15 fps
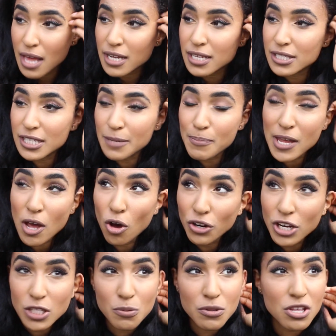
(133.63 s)
because to be
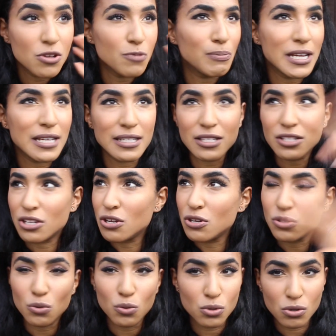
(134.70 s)
honest with you, please
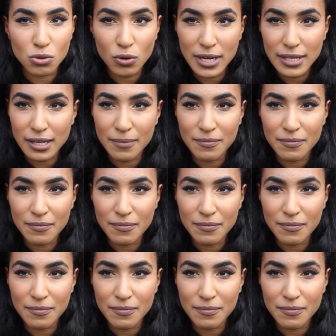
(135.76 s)
excuse all the noise,